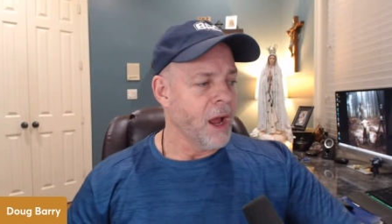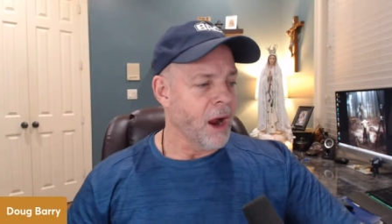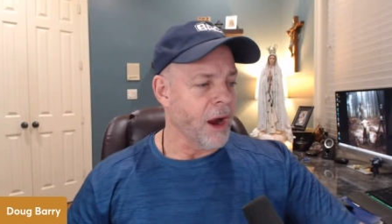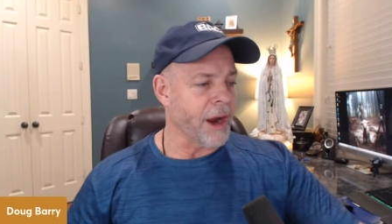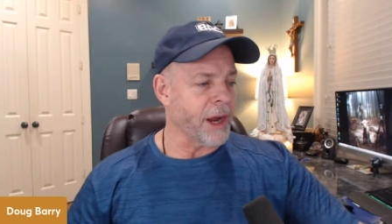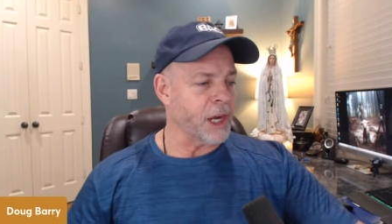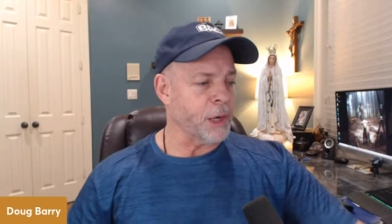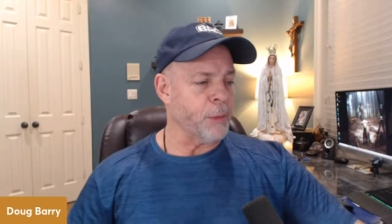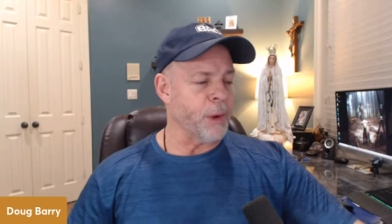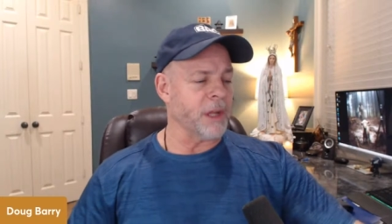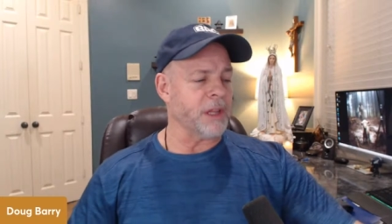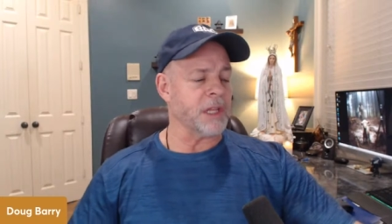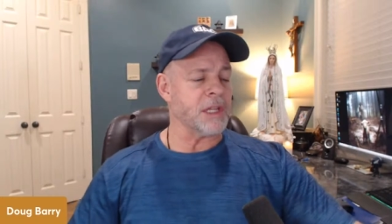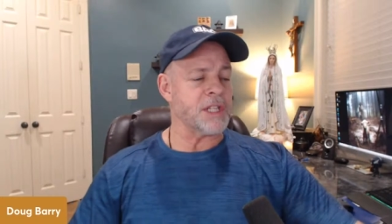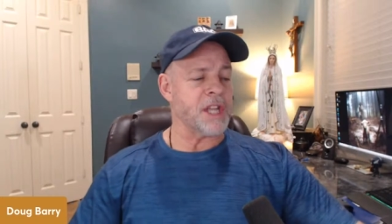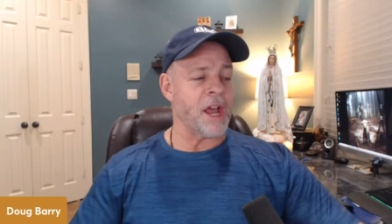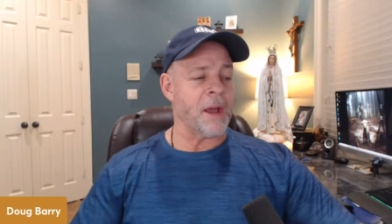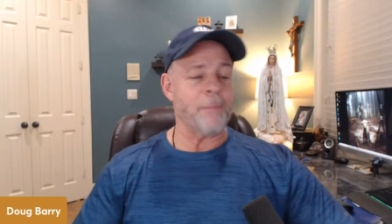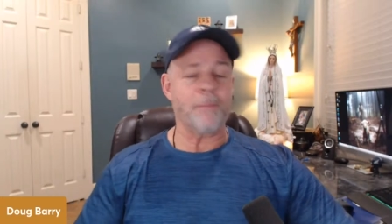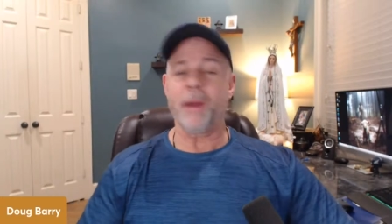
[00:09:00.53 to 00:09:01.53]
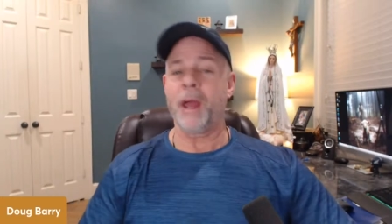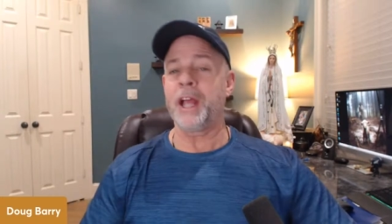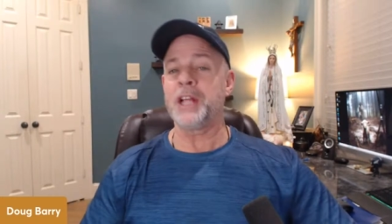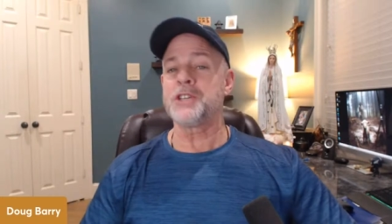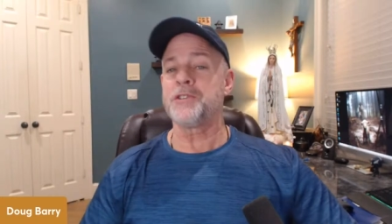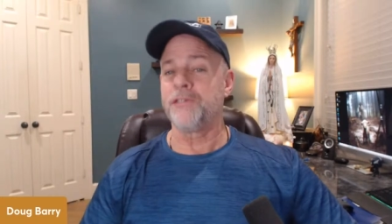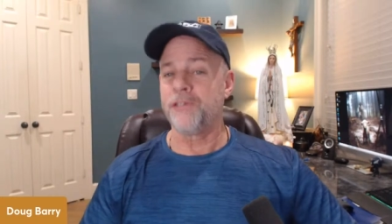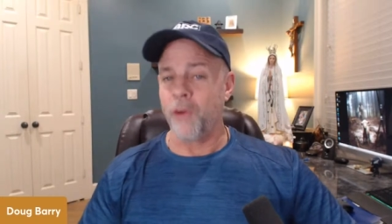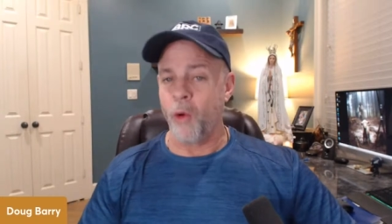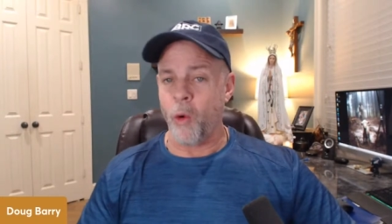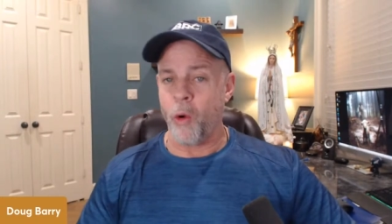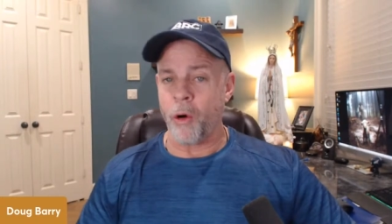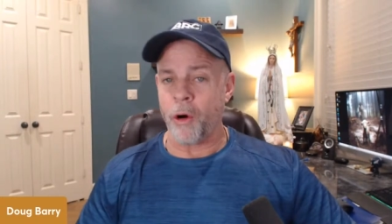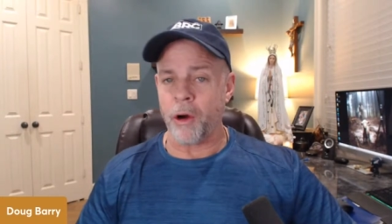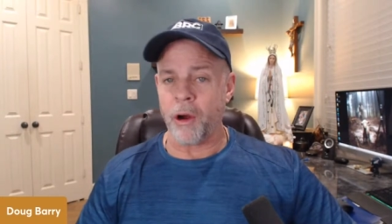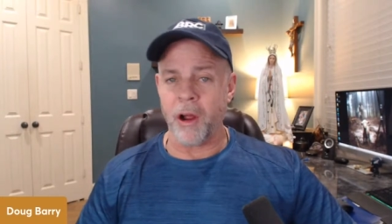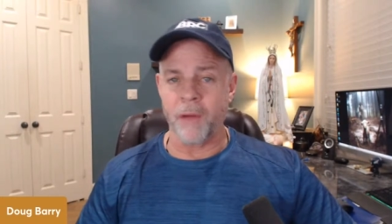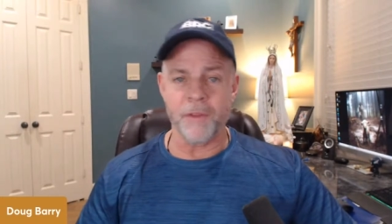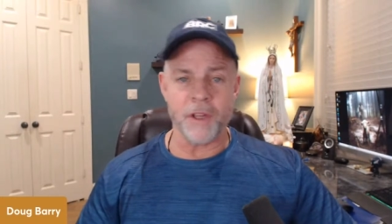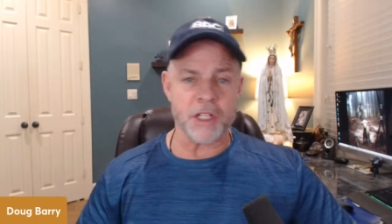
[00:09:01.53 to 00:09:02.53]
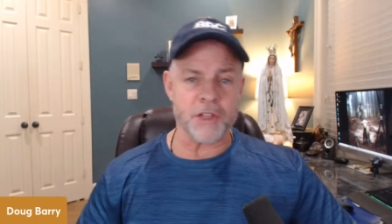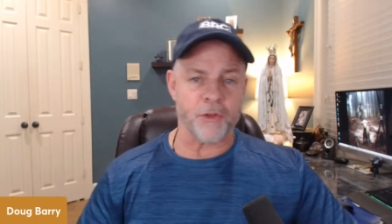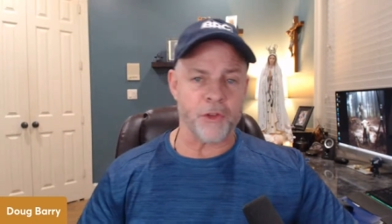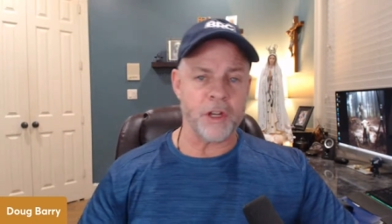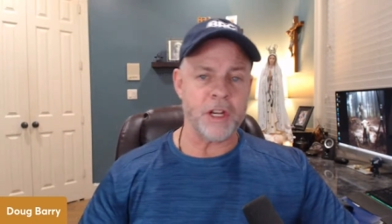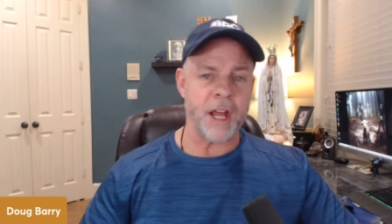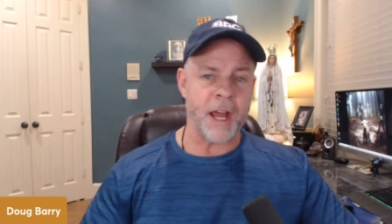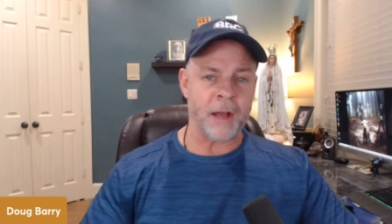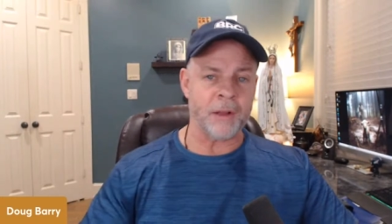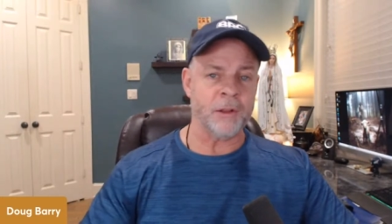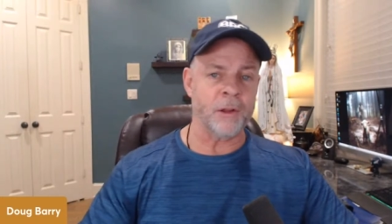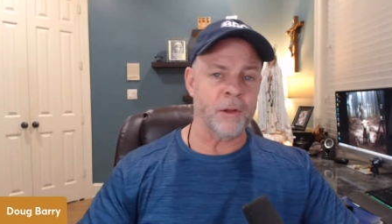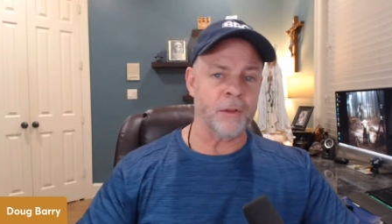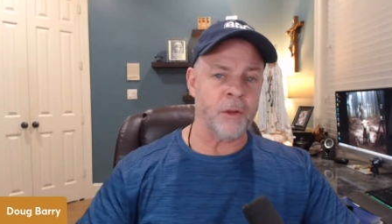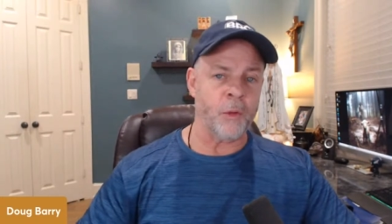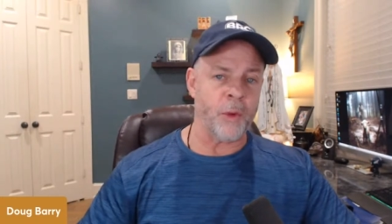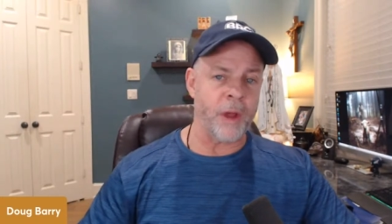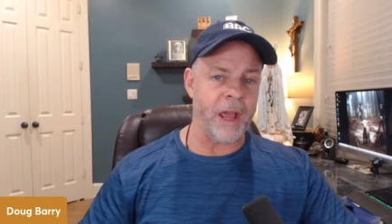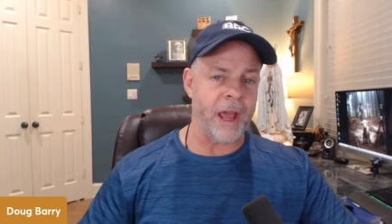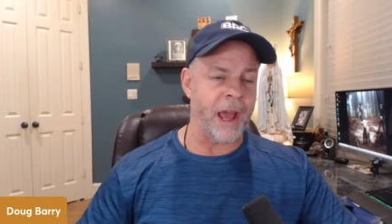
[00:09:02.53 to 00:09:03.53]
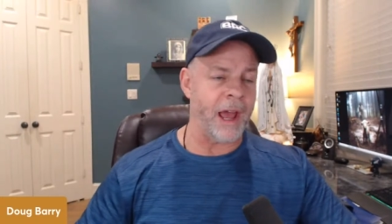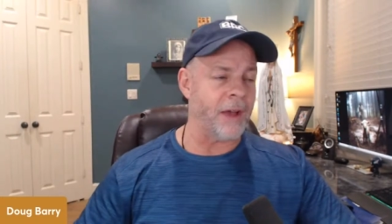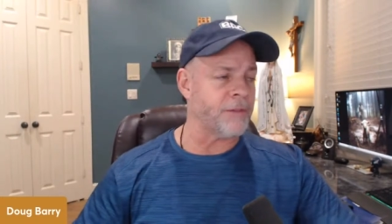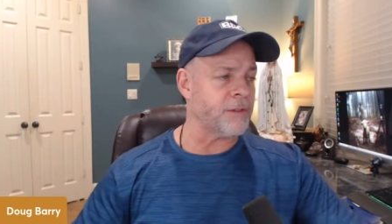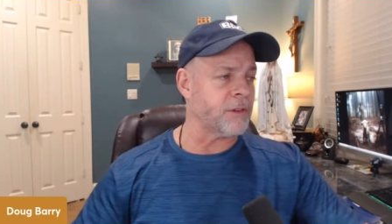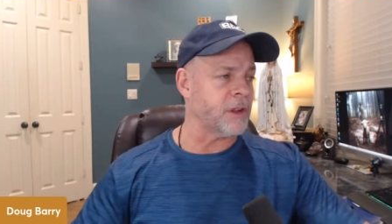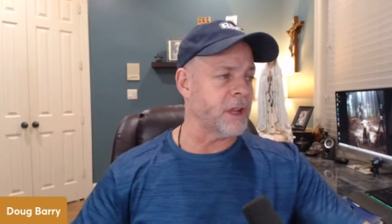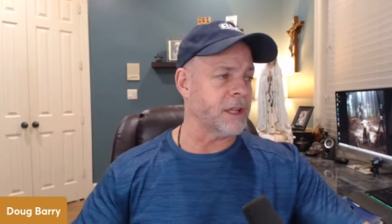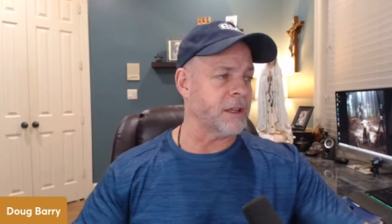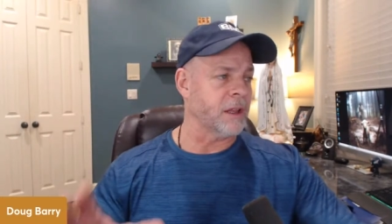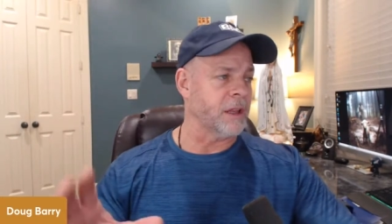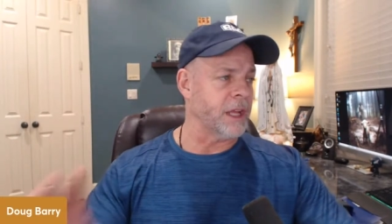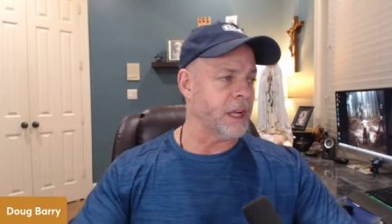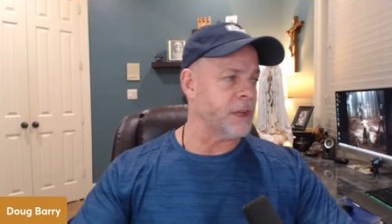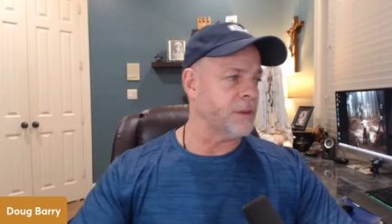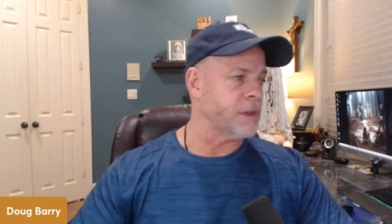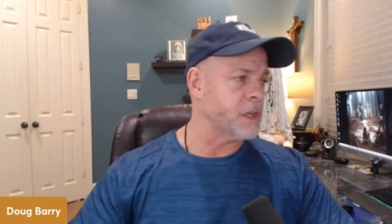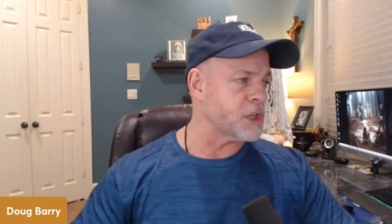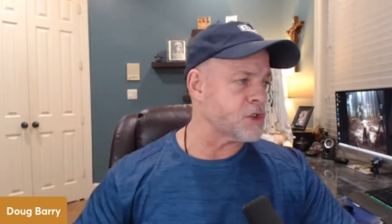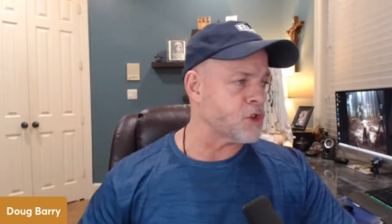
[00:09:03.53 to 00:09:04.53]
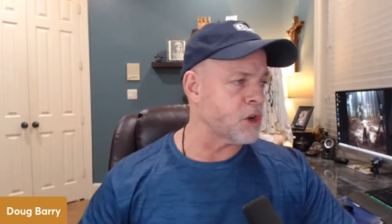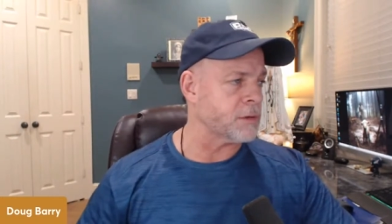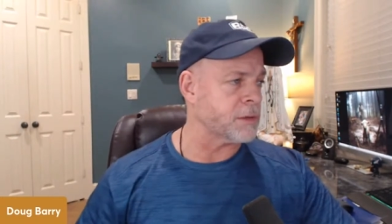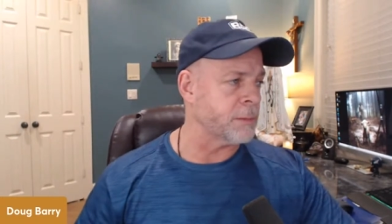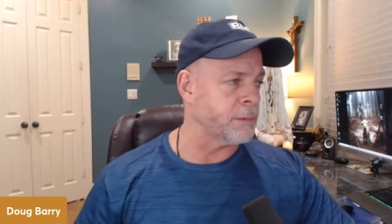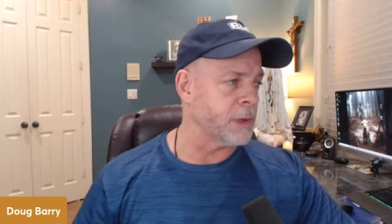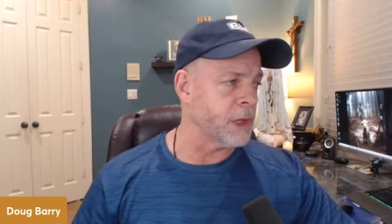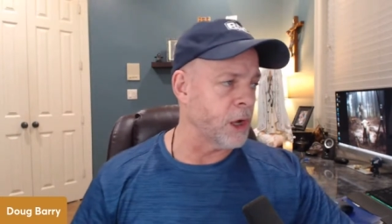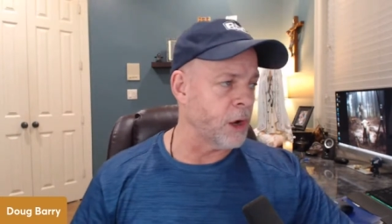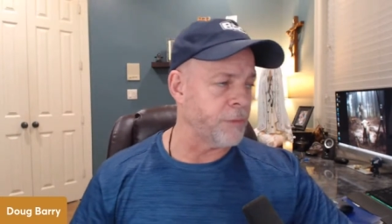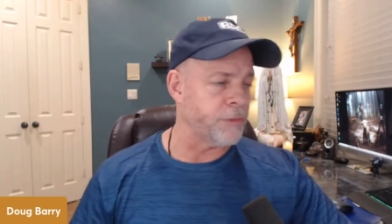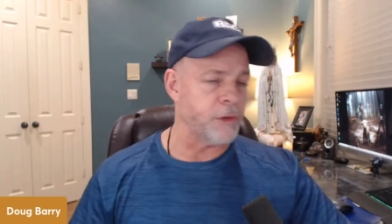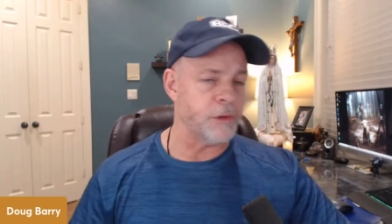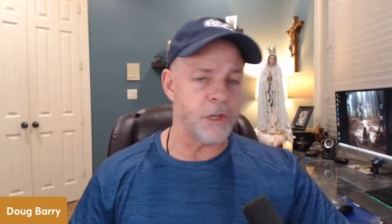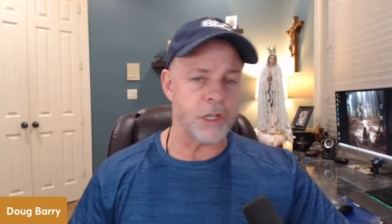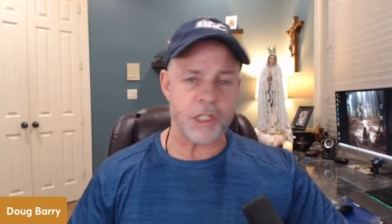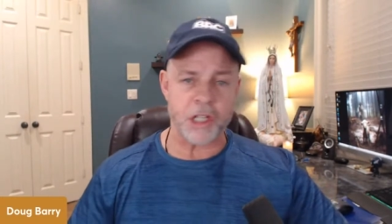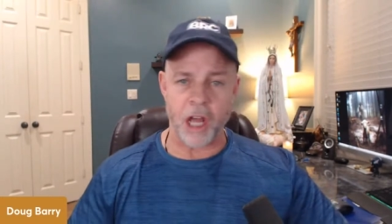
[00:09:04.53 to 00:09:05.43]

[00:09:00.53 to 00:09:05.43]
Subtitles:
All right, going to break this down. Page 4 of this free download that we have. Click the link in the description below if you just